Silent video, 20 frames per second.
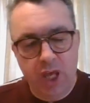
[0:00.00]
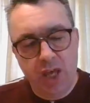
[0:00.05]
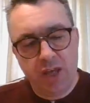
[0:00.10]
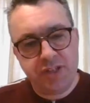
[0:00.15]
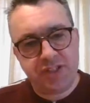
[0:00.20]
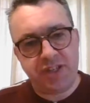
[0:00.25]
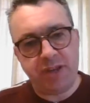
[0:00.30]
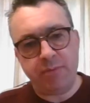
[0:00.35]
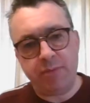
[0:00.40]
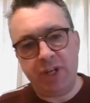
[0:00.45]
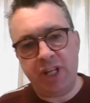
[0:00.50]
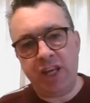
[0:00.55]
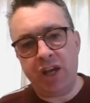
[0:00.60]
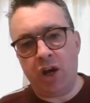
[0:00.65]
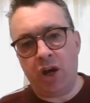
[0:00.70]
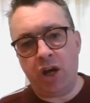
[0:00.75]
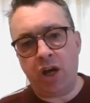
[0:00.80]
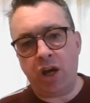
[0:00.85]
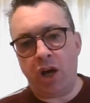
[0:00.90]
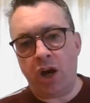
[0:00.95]
Similarly,
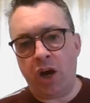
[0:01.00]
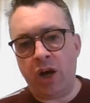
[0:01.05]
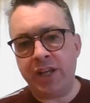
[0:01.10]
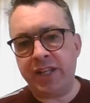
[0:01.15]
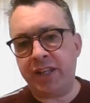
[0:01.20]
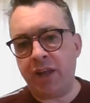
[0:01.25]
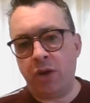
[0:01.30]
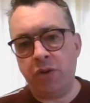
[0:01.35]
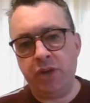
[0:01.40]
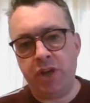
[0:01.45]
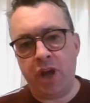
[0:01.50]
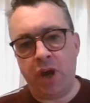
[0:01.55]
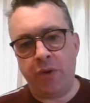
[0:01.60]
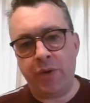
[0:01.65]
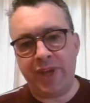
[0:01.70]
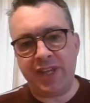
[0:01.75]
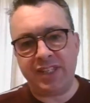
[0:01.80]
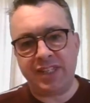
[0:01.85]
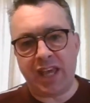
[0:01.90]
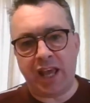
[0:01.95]
I don't know
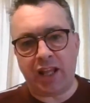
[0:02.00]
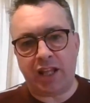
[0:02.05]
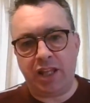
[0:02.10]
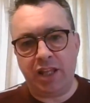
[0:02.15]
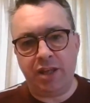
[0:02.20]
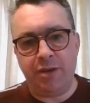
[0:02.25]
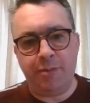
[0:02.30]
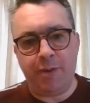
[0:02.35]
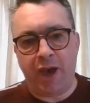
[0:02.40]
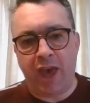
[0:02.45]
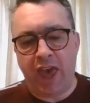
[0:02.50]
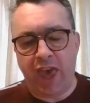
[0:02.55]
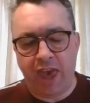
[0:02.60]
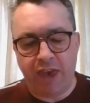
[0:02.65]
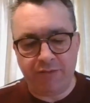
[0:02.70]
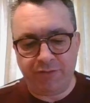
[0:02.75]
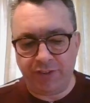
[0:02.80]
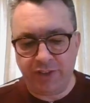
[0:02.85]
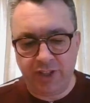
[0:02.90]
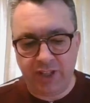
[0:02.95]
exactly where
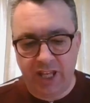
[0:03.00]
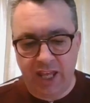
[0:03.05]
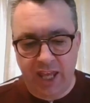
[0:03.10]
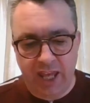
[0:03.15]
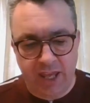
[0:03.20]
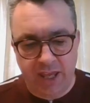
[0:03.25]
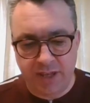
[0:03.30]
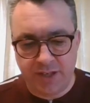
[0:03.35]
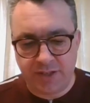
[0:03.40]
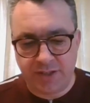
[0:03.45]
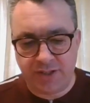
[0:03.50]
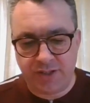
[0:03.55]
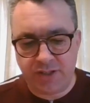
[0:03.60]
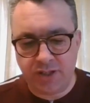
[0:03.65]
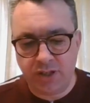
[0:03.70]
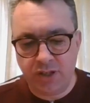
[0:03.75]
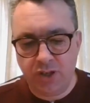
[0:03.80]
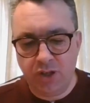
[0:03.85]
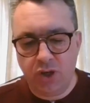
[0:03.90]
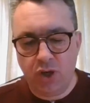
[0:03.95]
heaven is